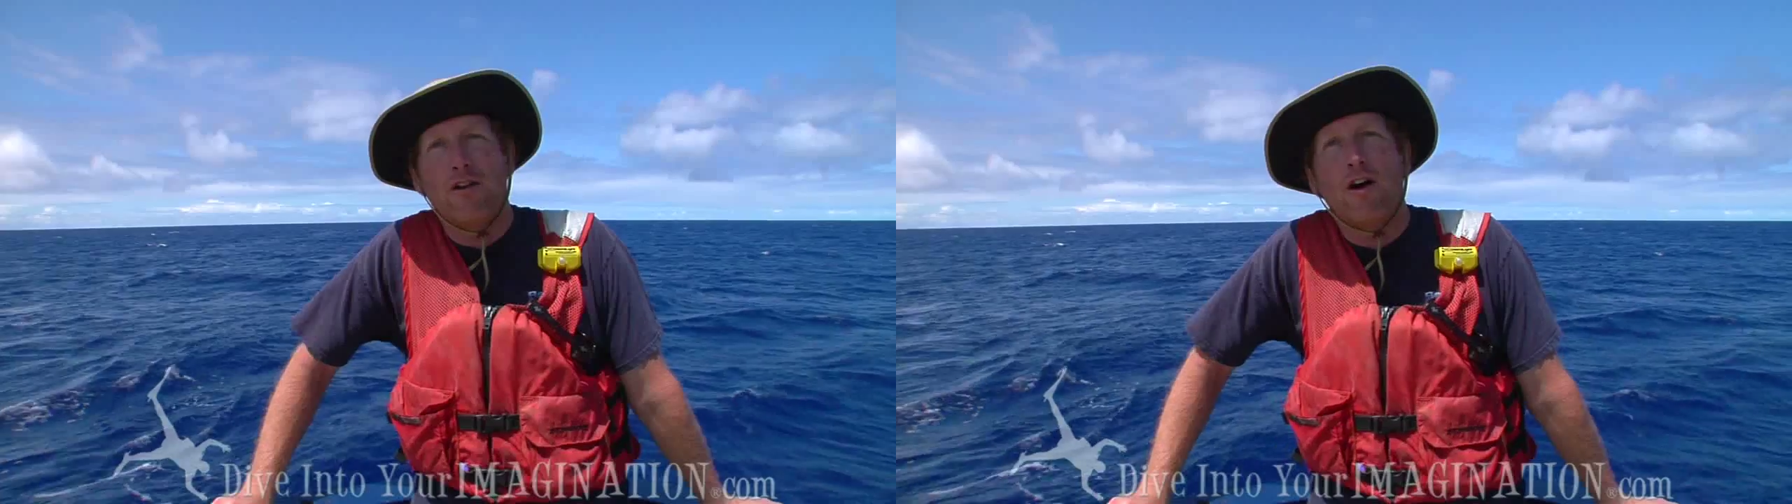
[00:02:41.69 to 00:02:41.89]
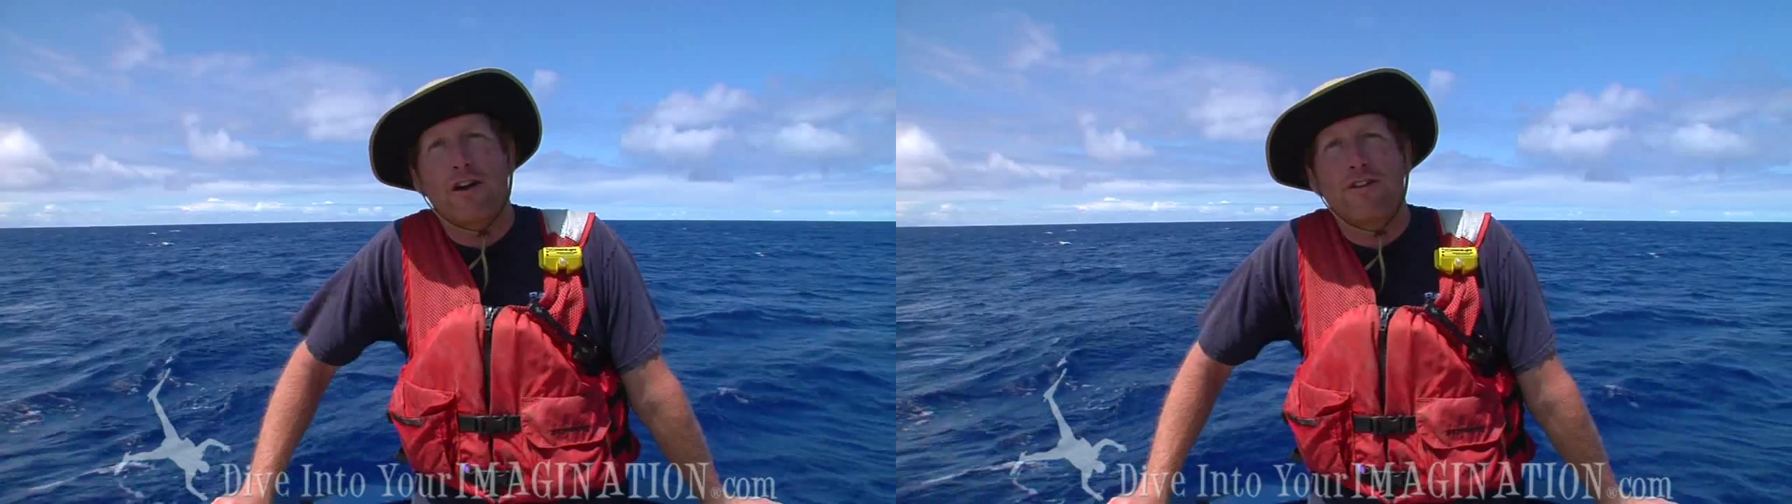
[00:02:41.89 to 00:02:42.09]

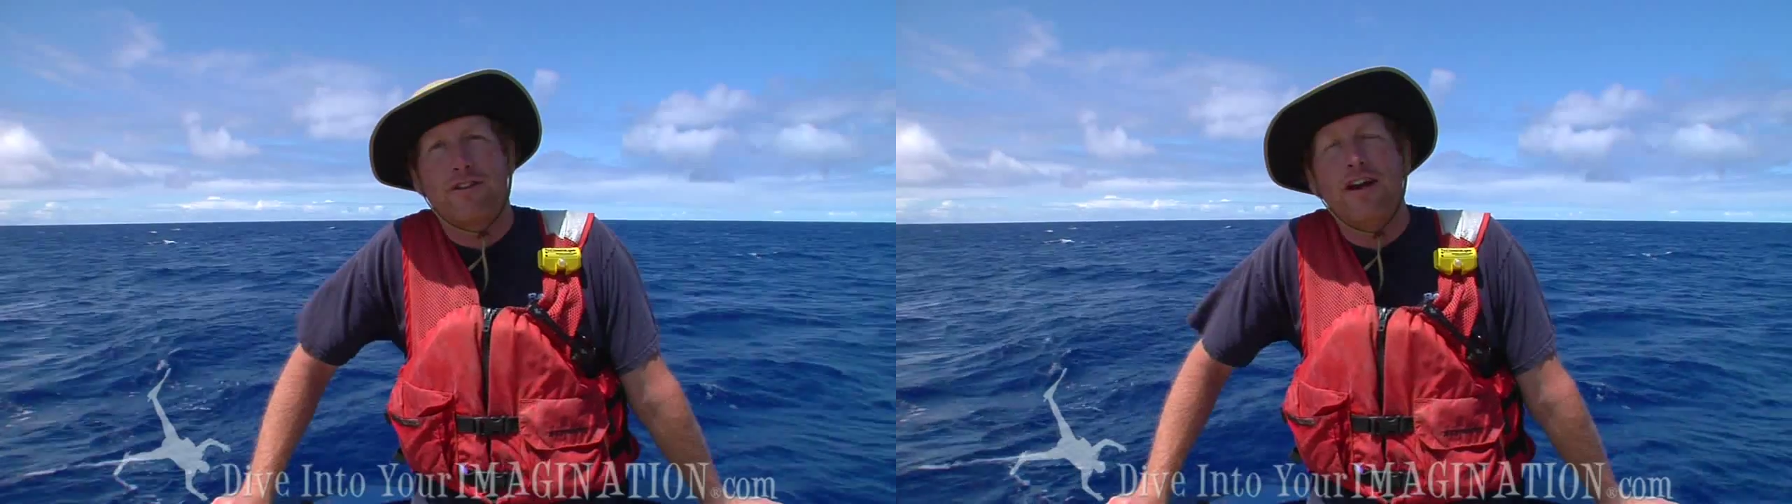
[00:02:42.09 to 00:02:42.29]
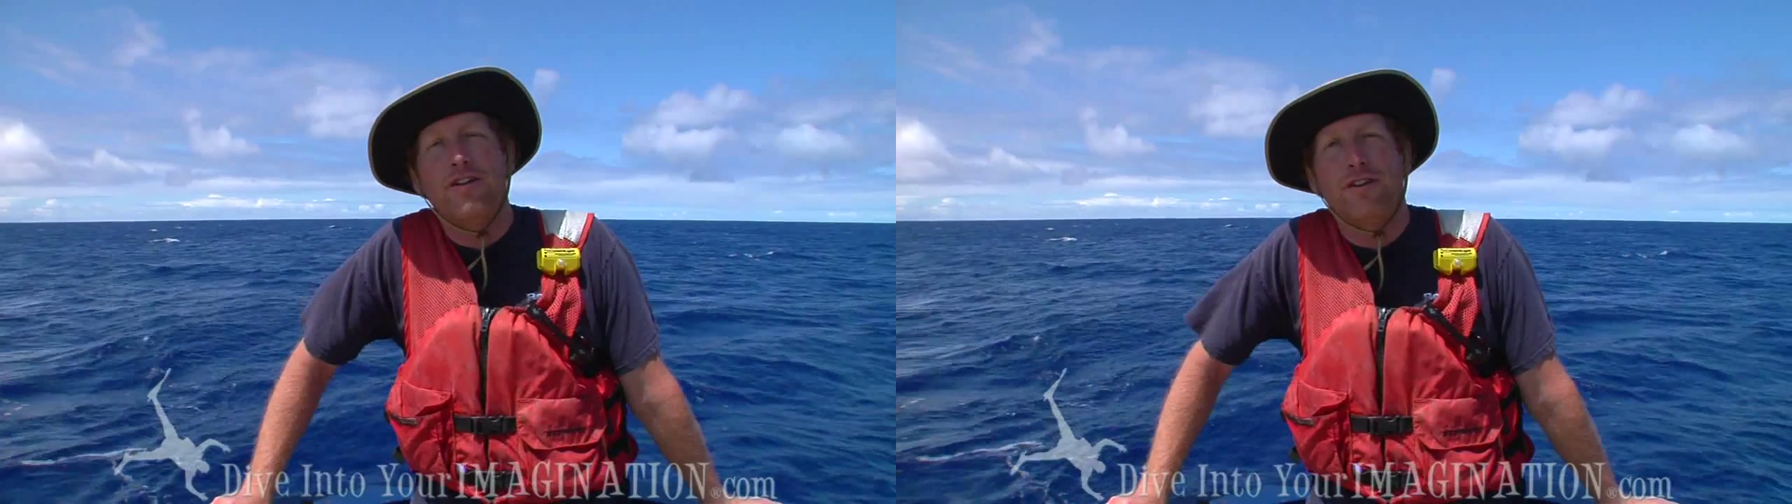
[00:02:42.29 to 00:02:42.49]
long it
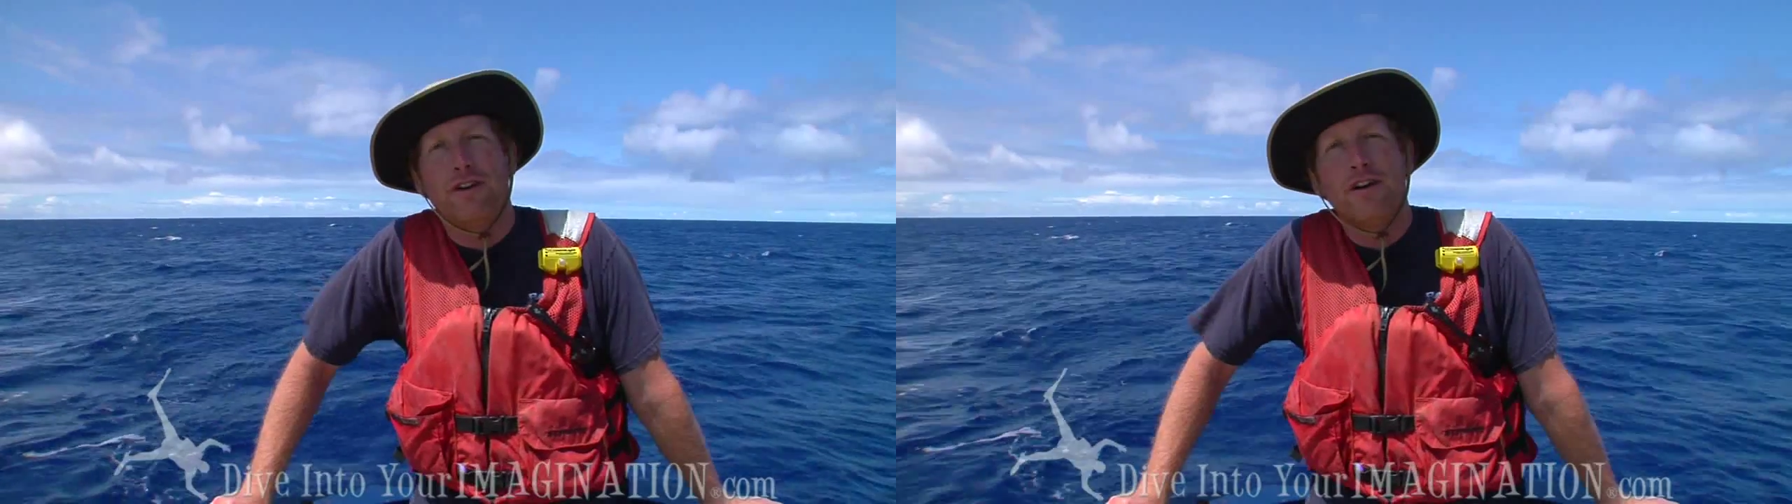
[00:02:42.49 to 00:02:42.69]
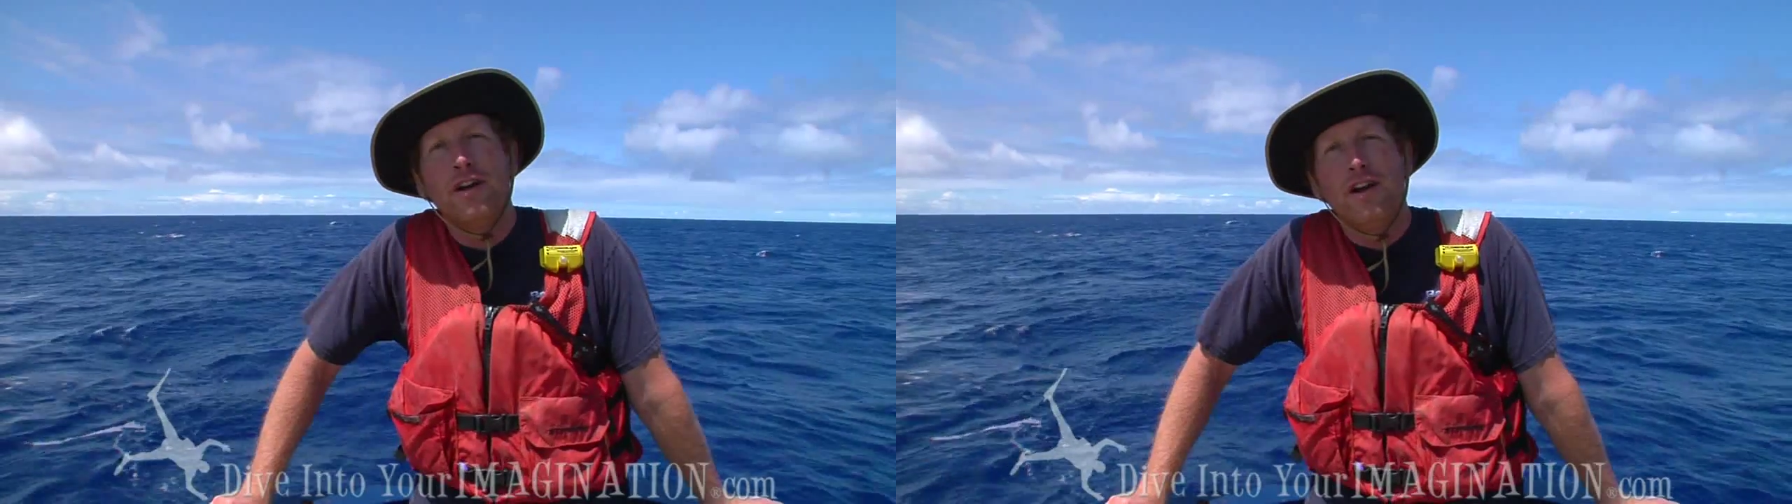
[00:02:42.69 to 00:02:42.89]
stays
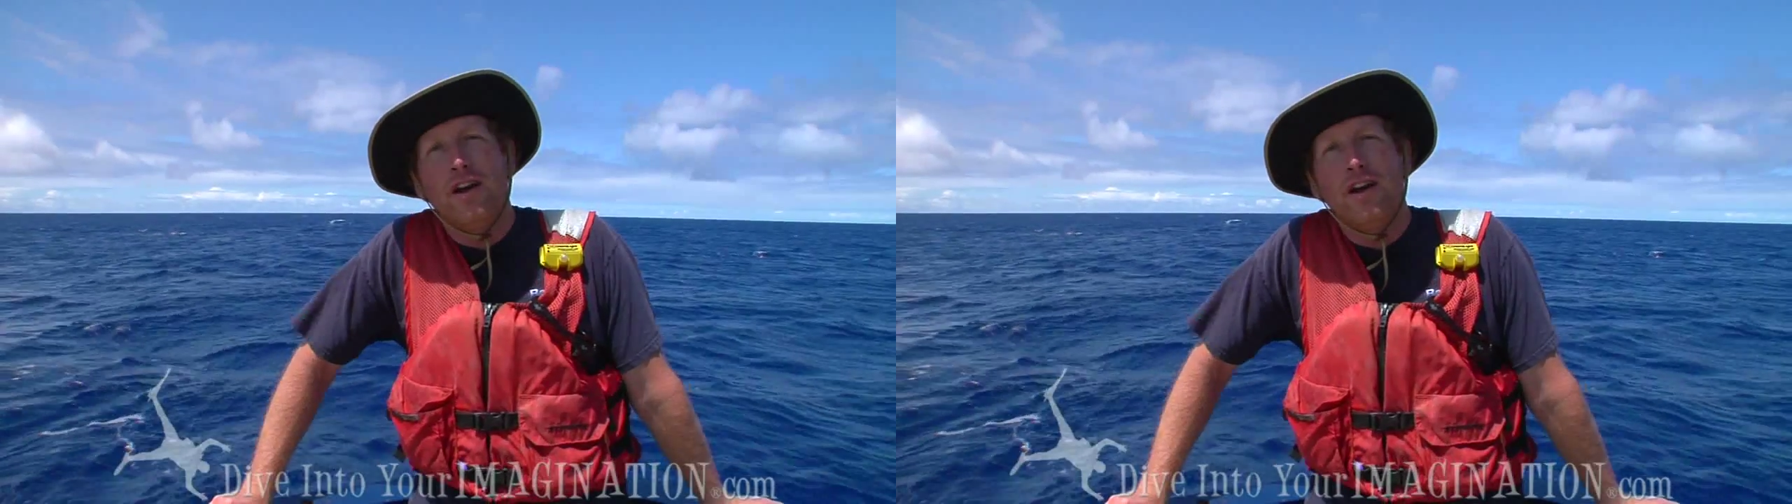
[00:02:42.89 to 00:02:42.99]
here,